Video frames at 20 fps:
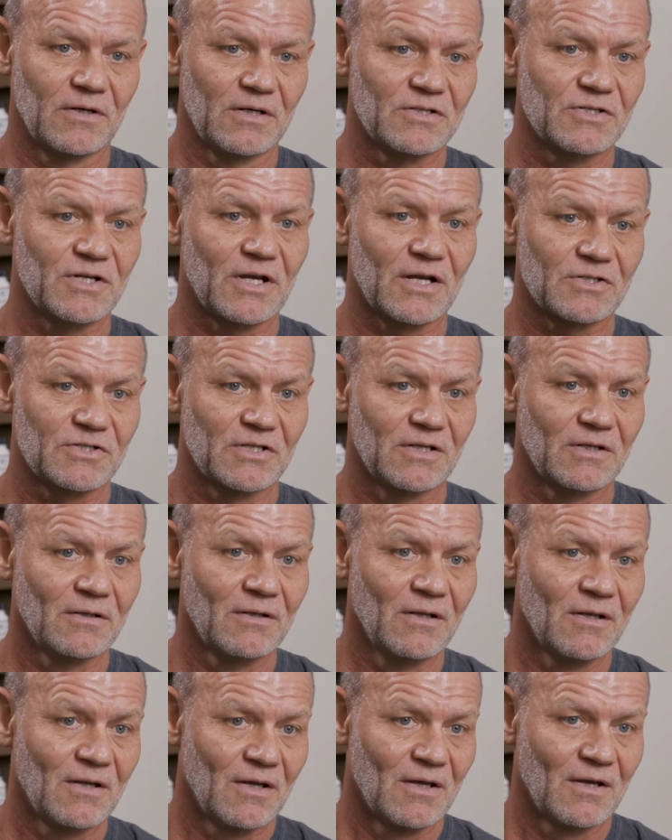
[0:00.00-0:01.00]

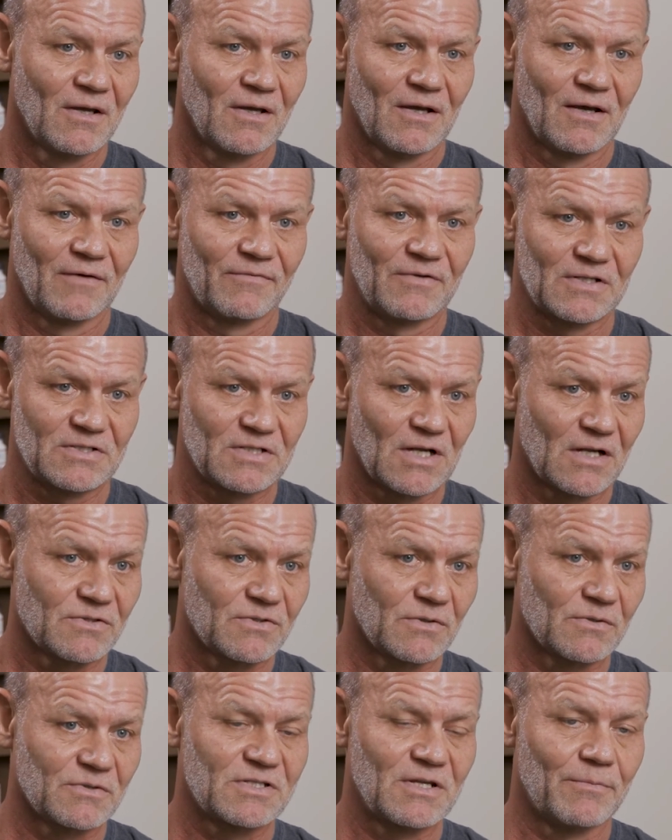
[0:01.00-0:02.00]
injection of
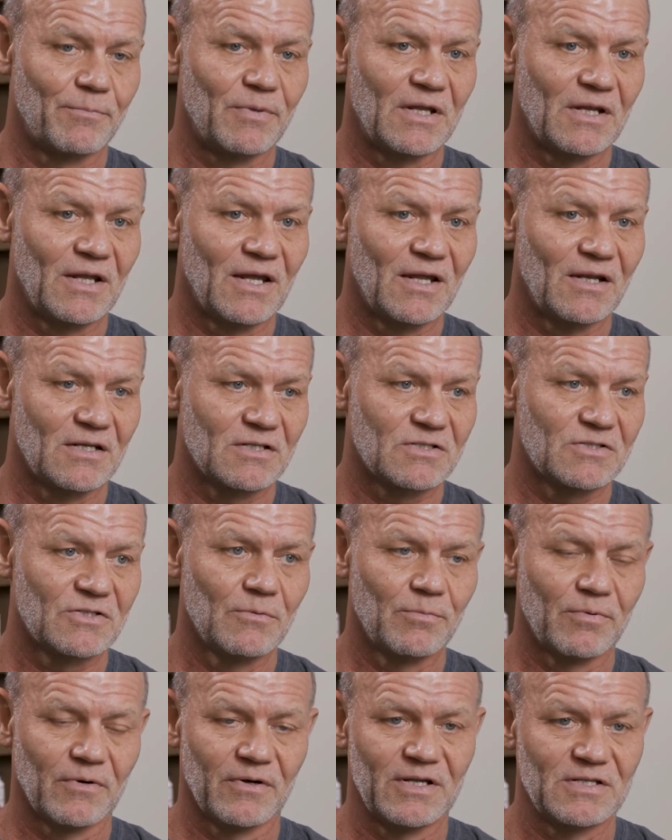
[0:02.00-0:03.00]
testosterone cypionate, it's
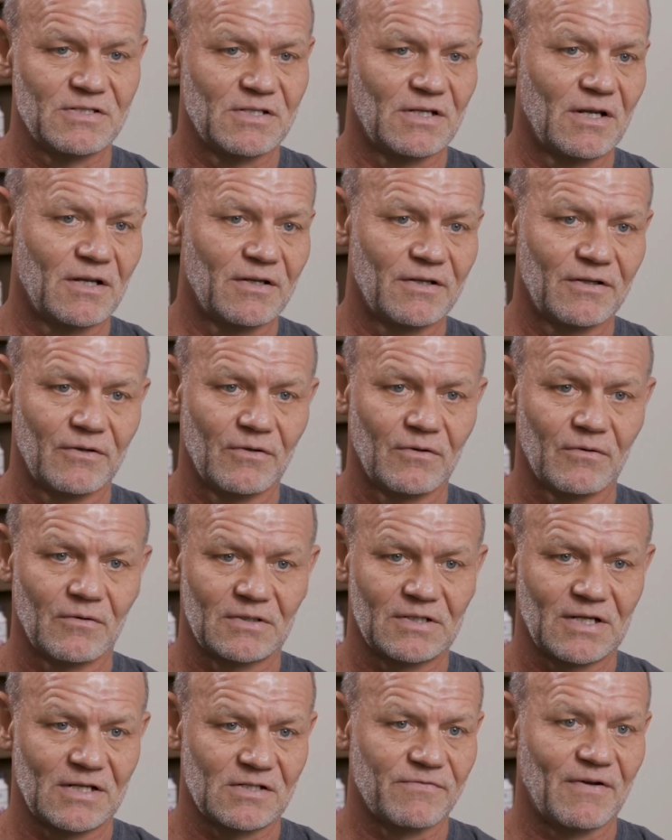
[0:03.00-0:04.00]
super easy to do. It
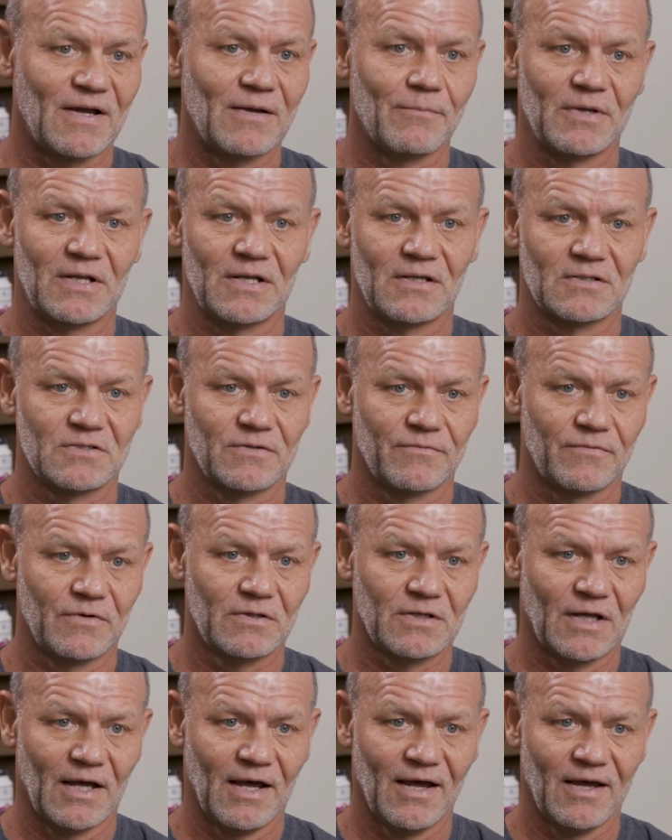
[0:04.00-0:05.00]
takes 5 minutes of your
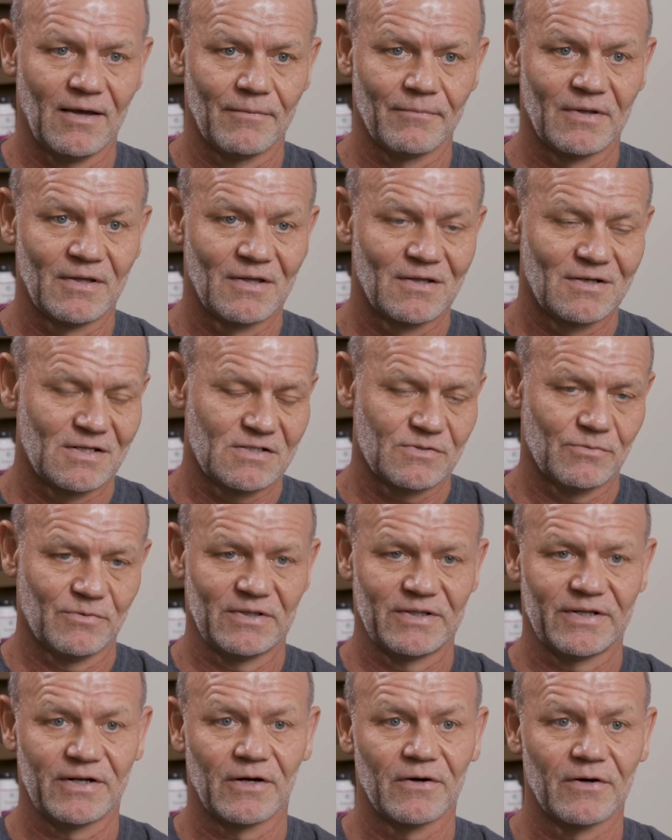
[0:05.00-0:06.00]
time. It doesn't
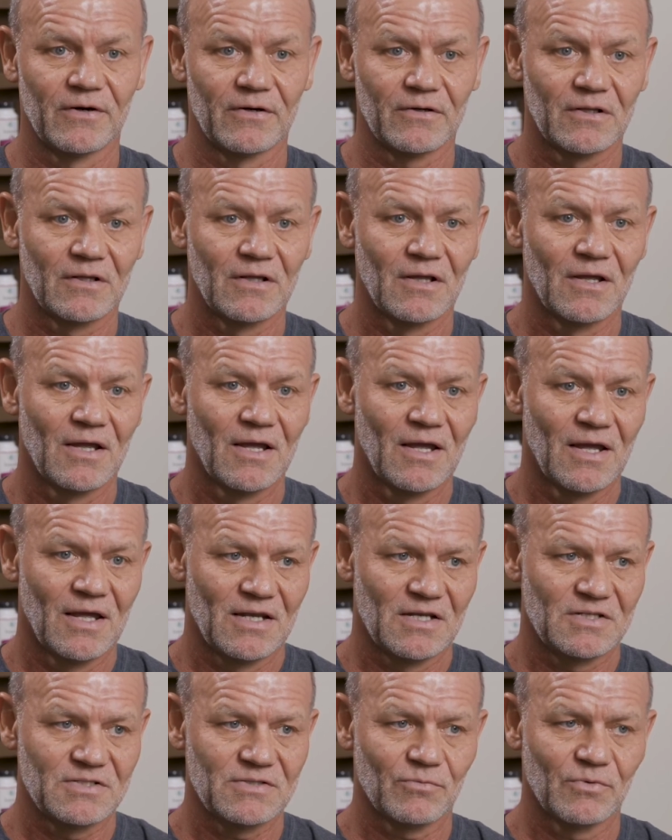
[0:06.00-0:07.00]
really hurt.
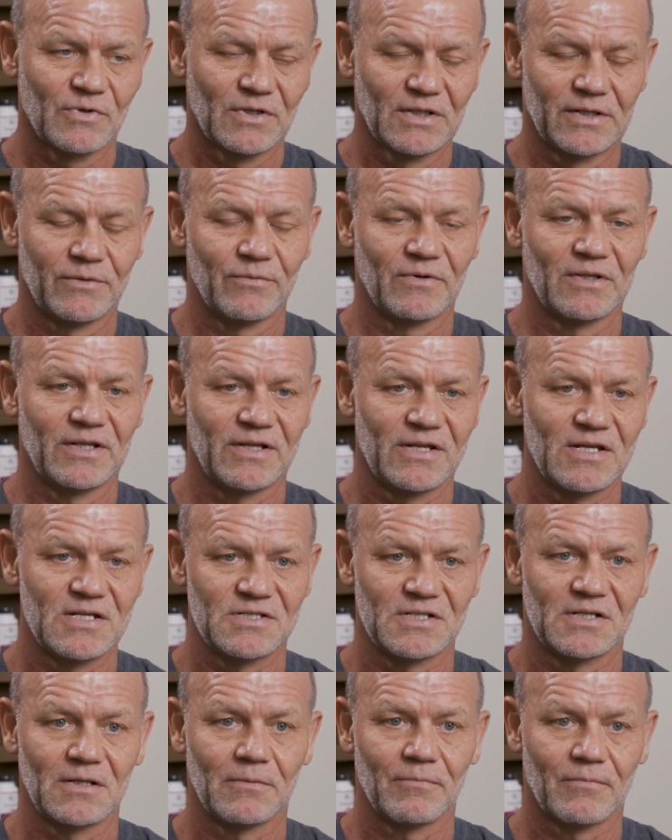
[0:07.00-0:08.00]
And it's really, really
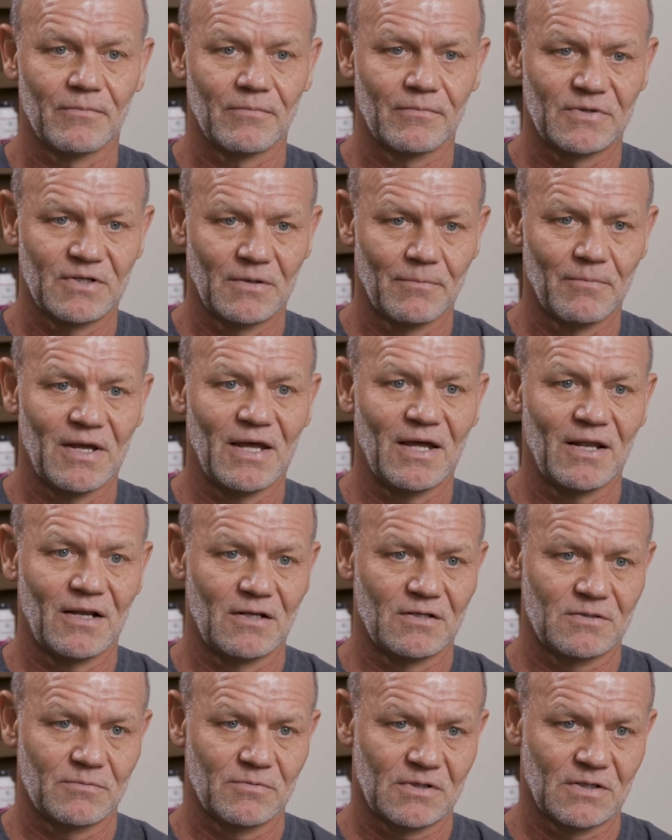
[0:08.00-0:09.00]
easy to
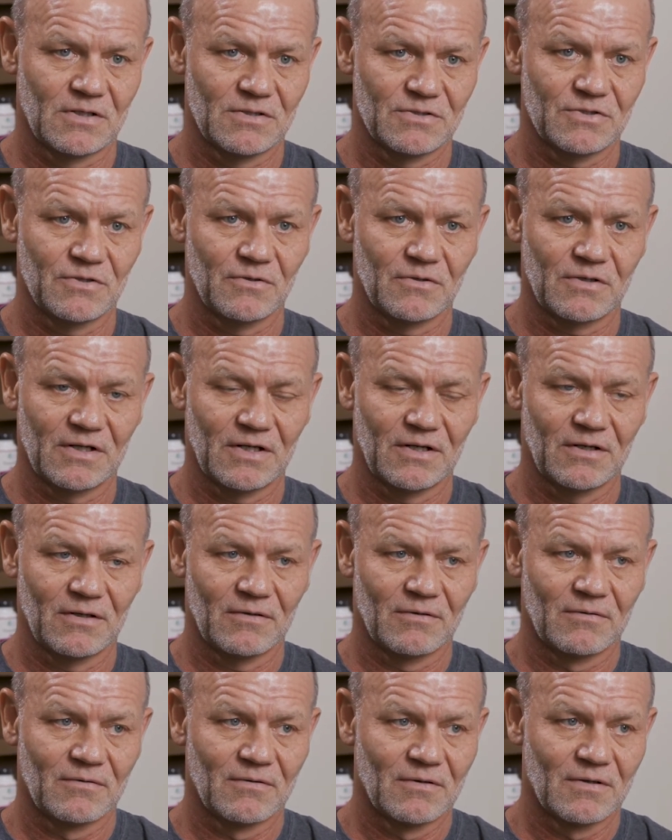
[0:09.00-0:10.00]
manage because you
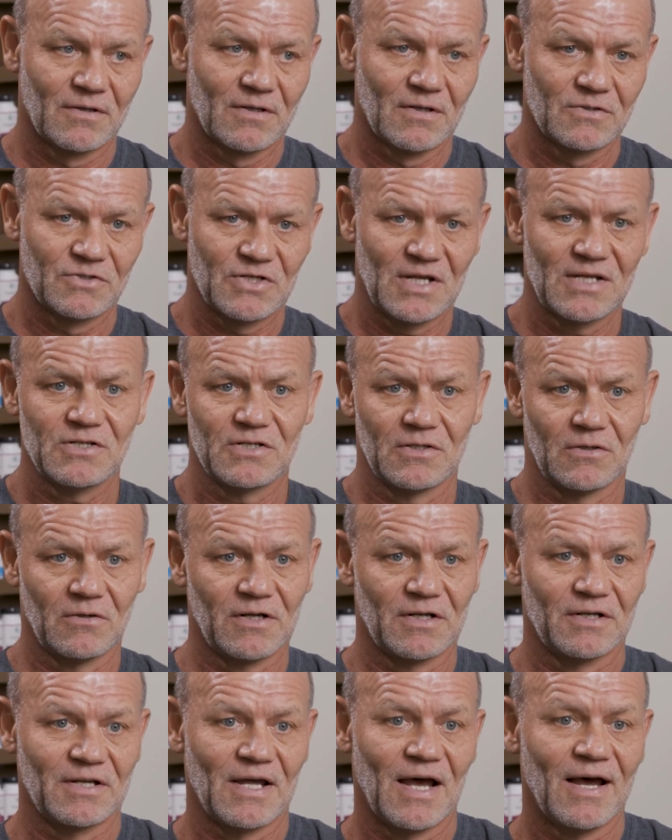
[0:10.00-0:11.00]
can change it on
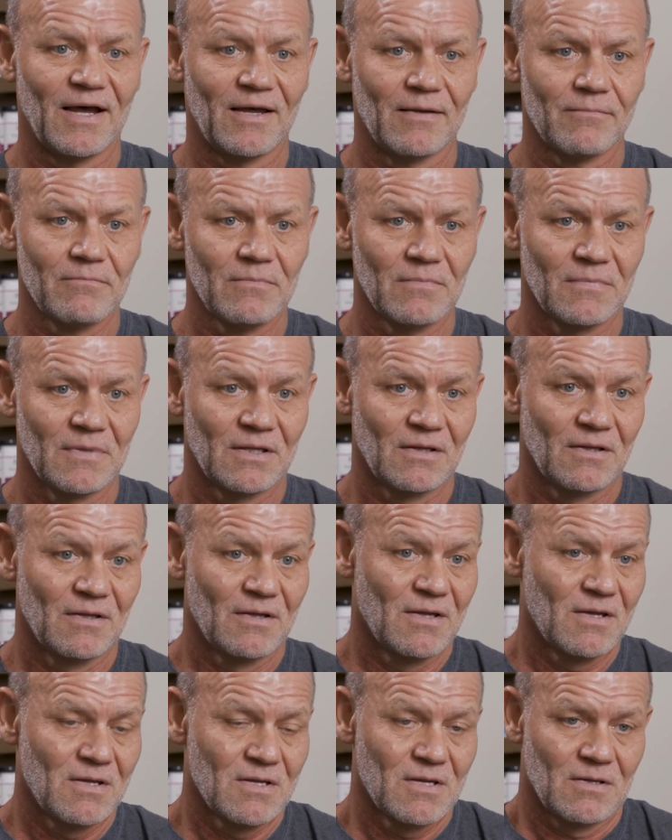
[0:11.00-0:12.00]
a dime.
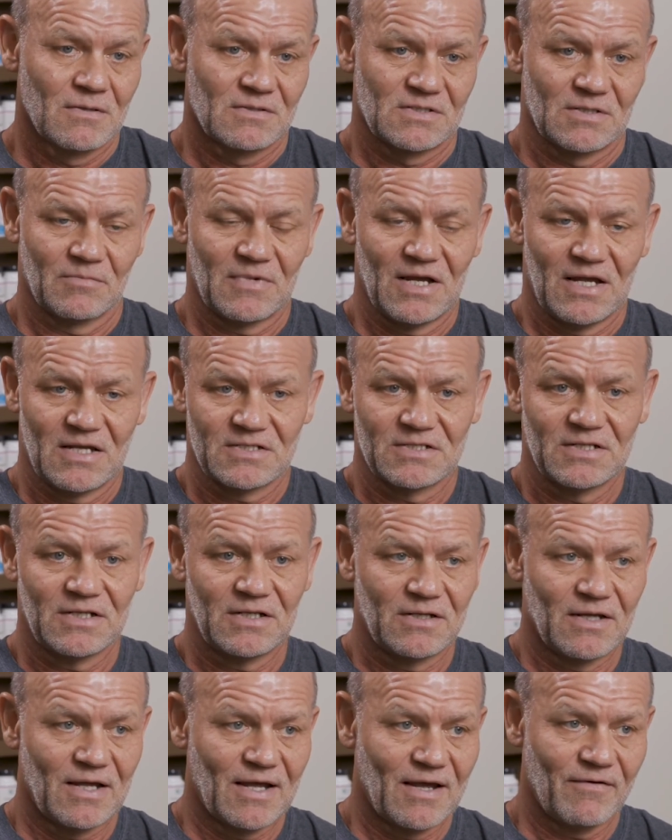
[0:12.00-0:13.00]
Some guys
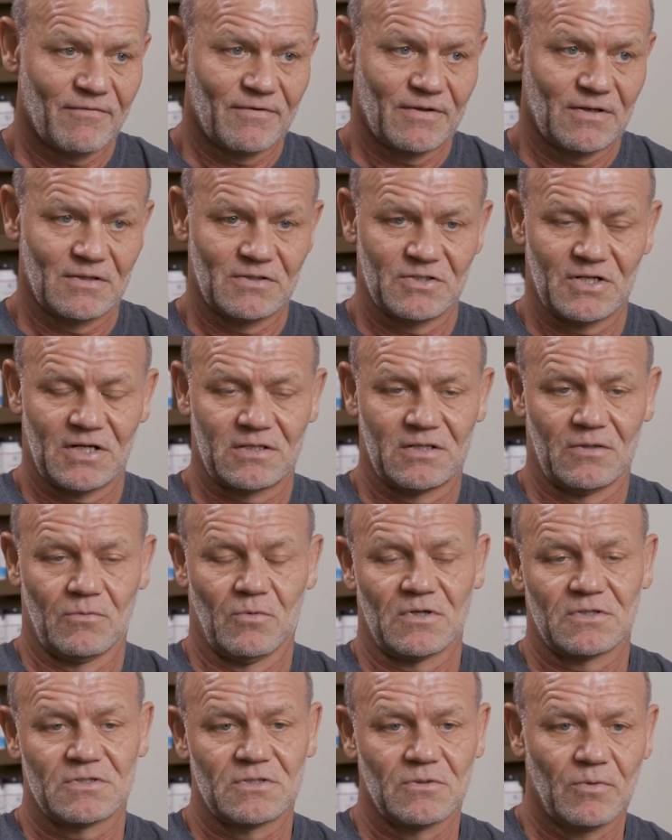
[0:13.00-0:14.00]
need to have it injected
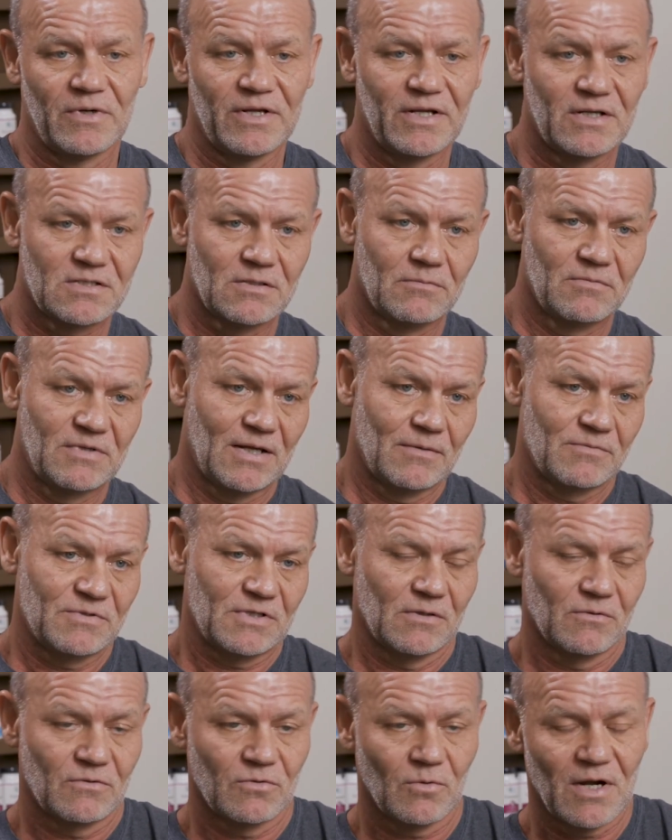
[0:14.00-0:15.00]
once a week. Sometimes you
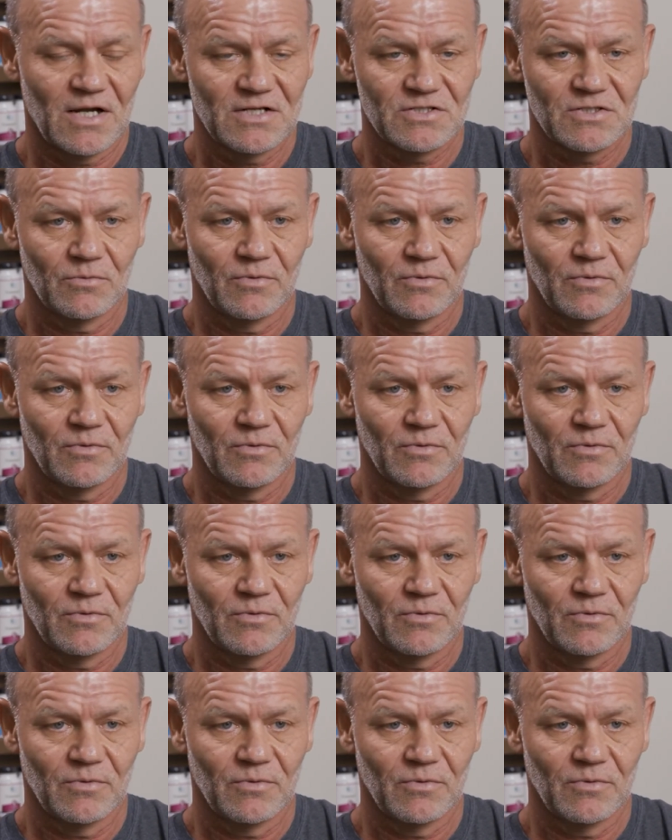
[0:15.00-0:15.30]
go twice a